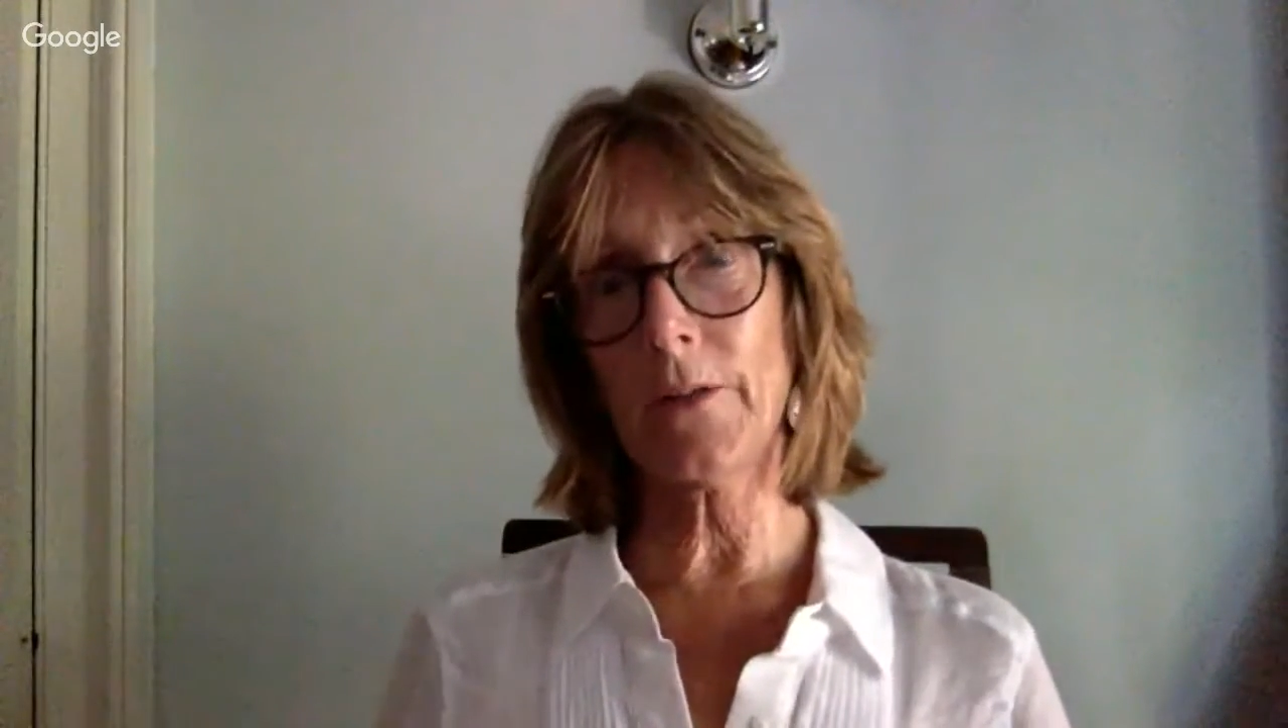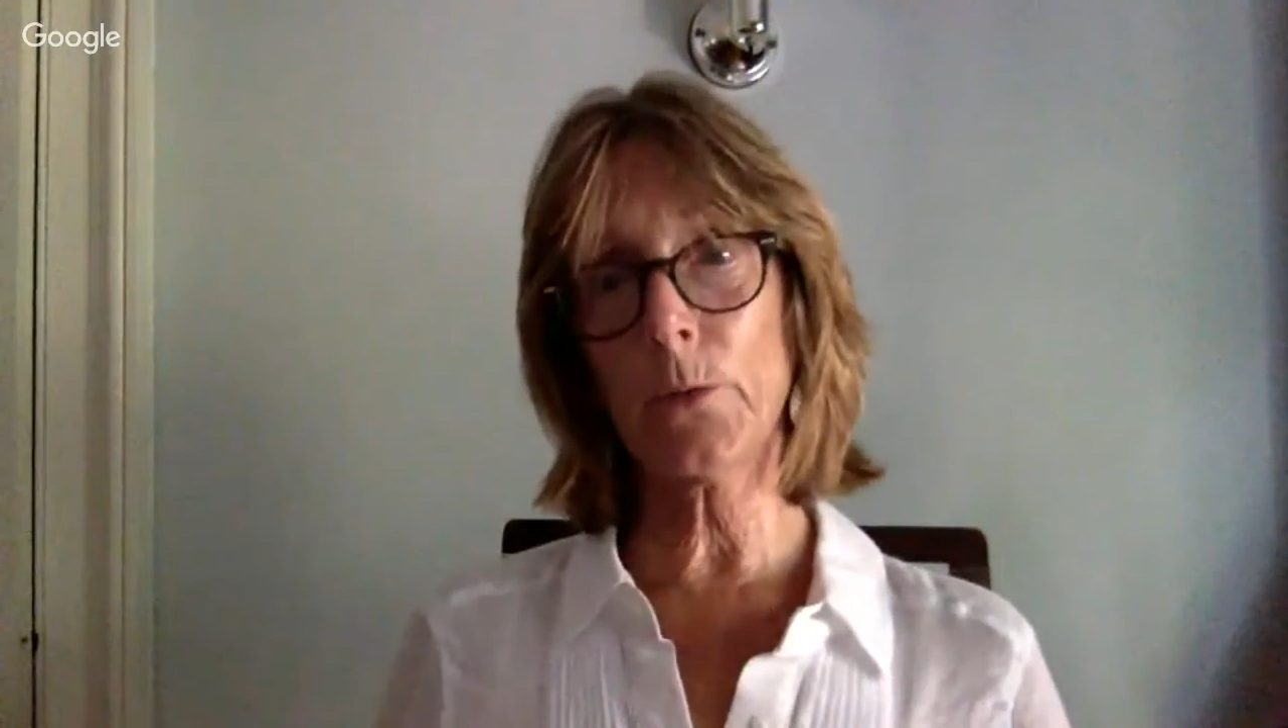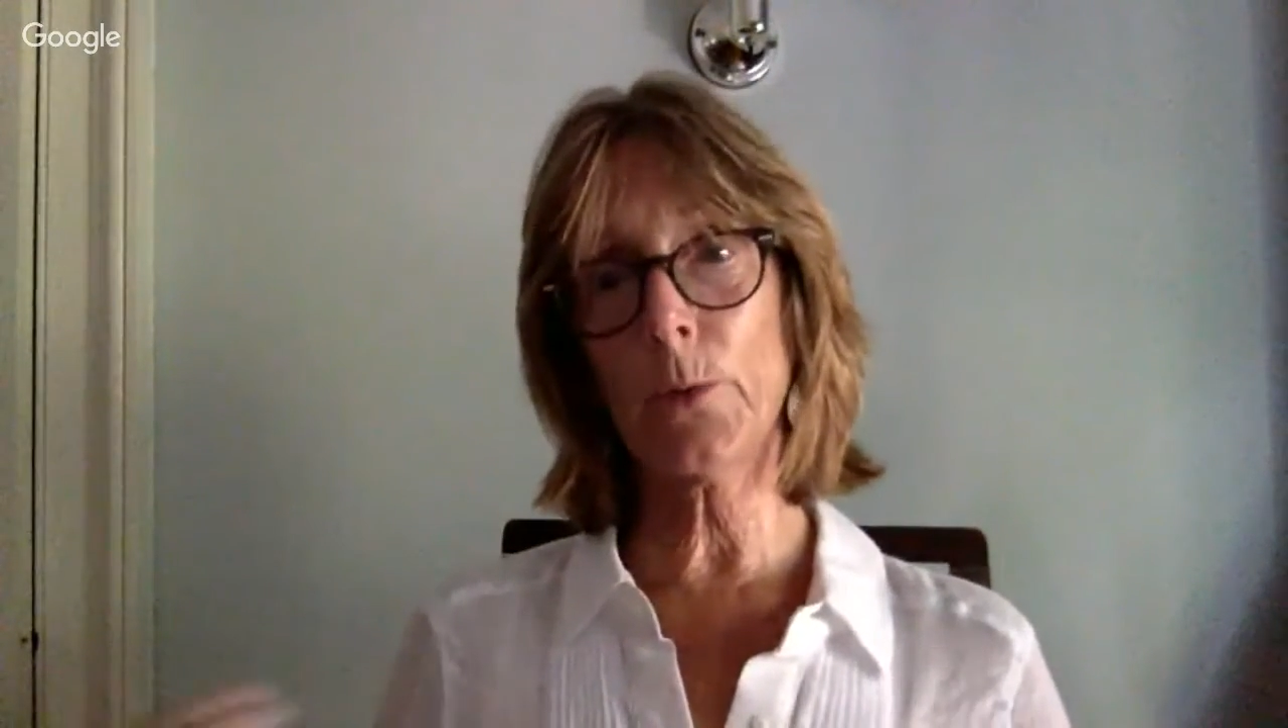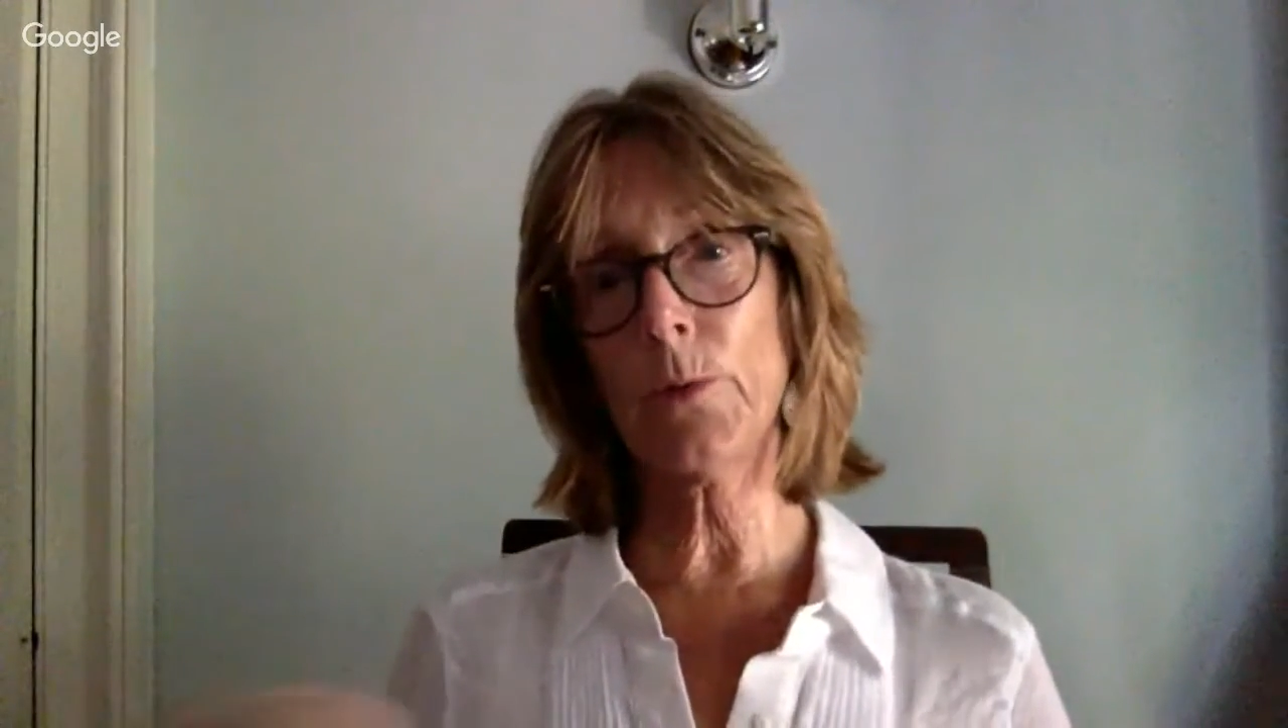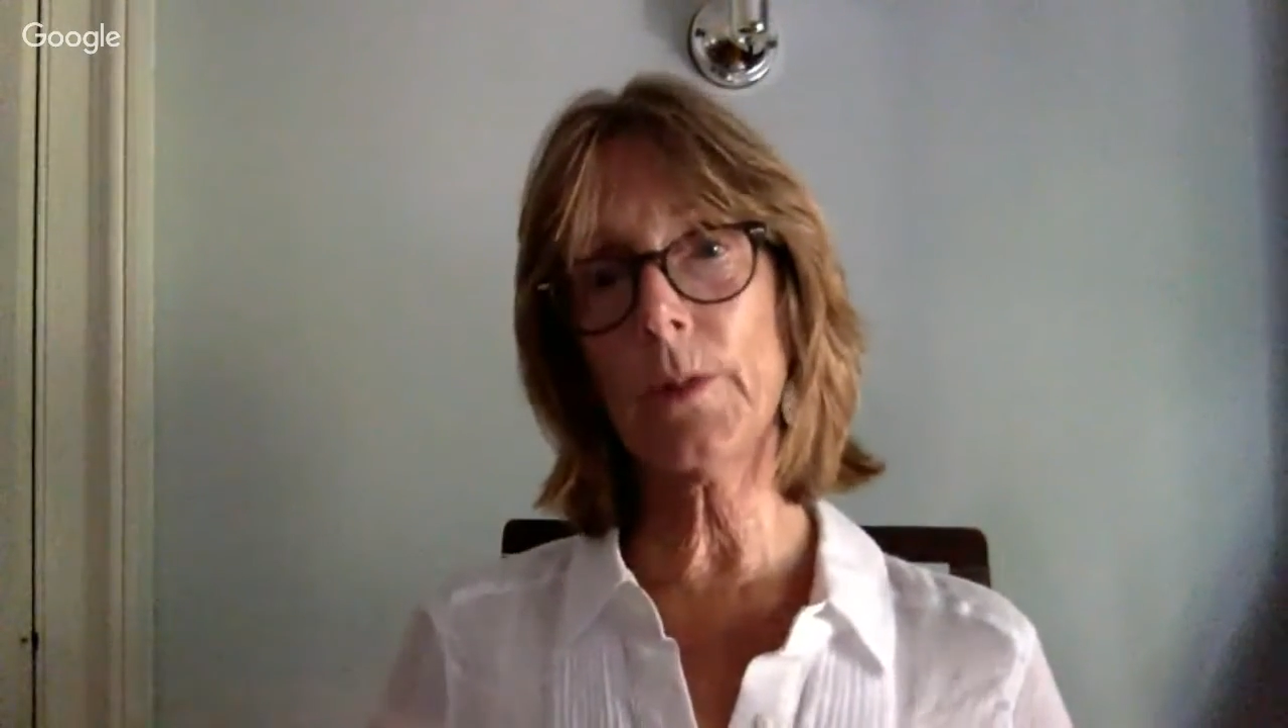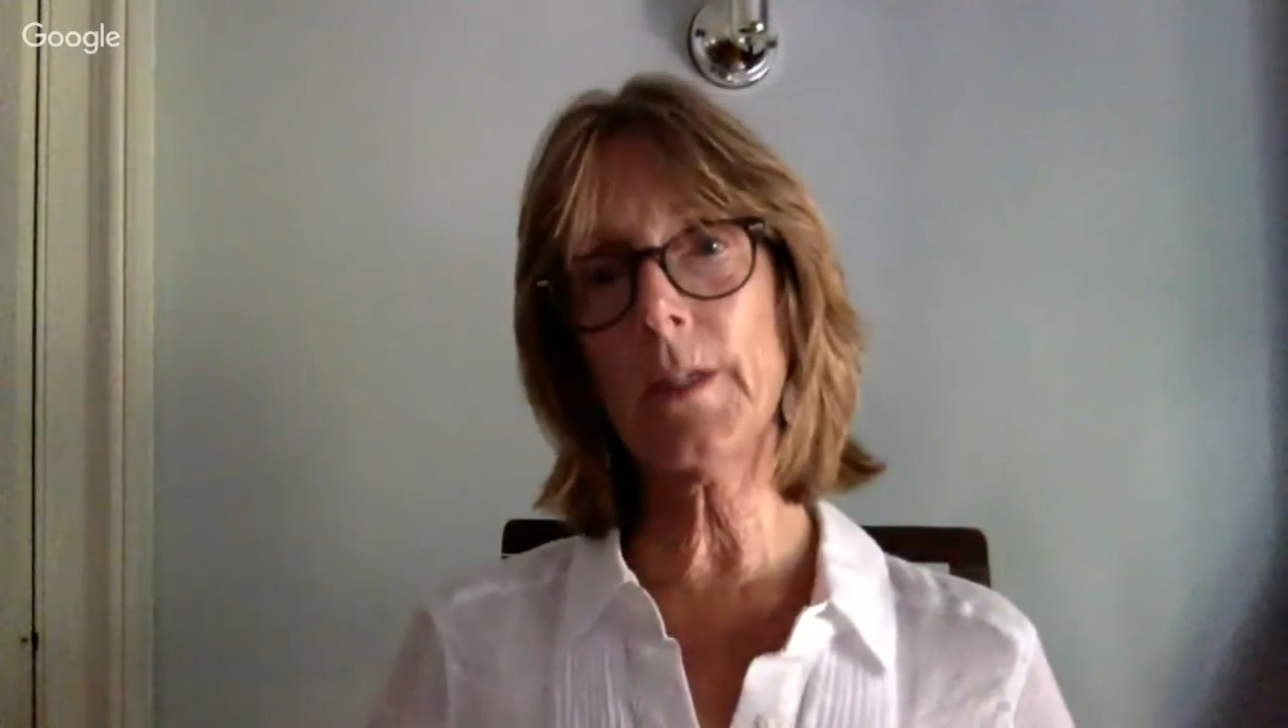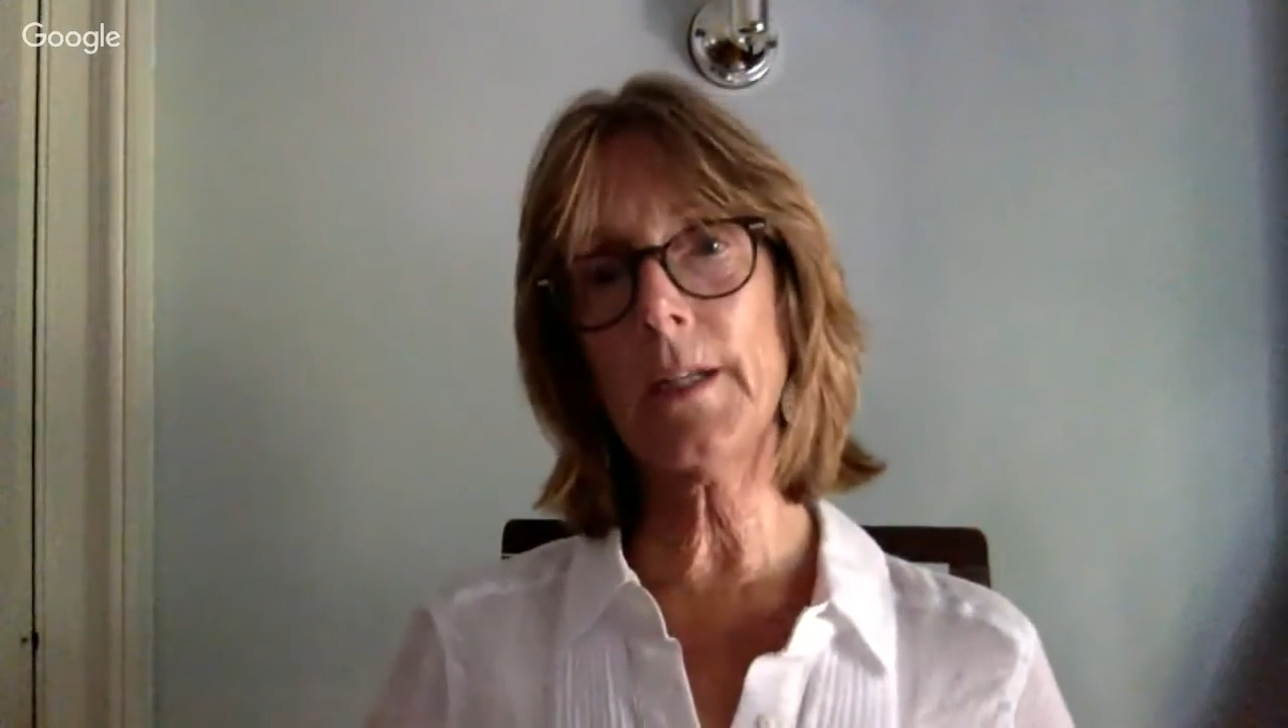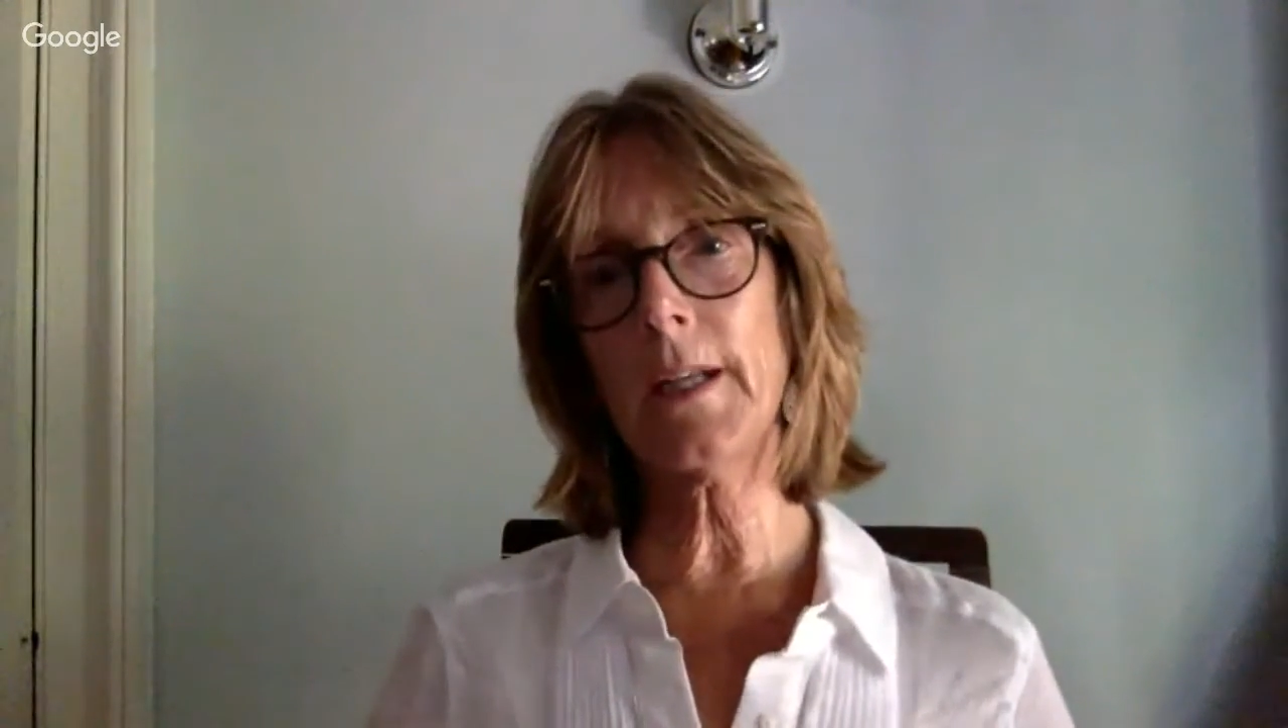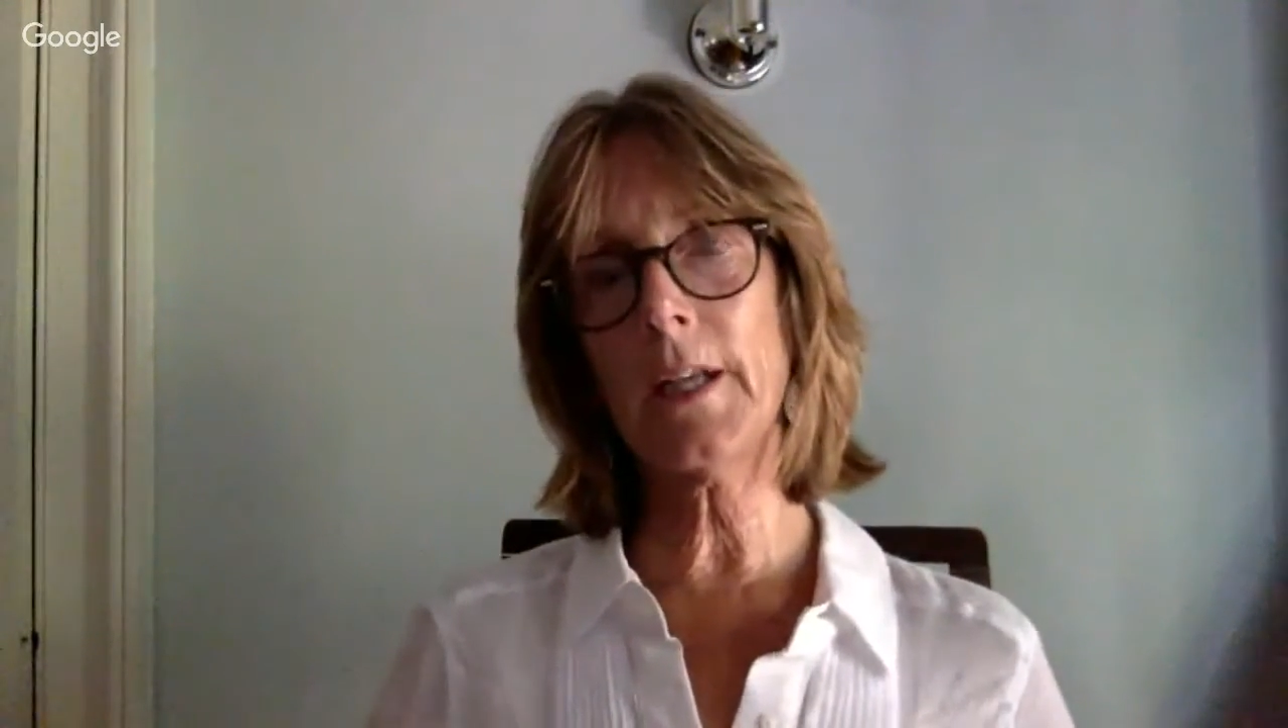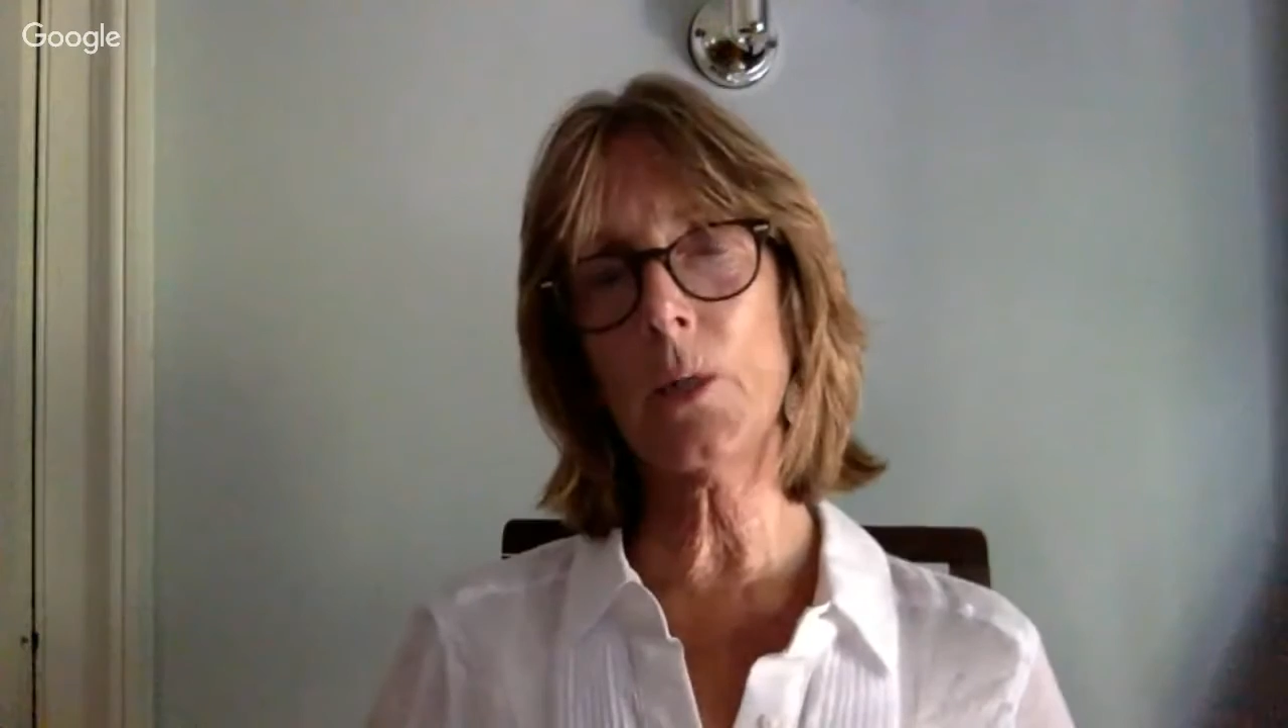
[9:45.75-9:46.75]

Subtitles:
So we're really going to get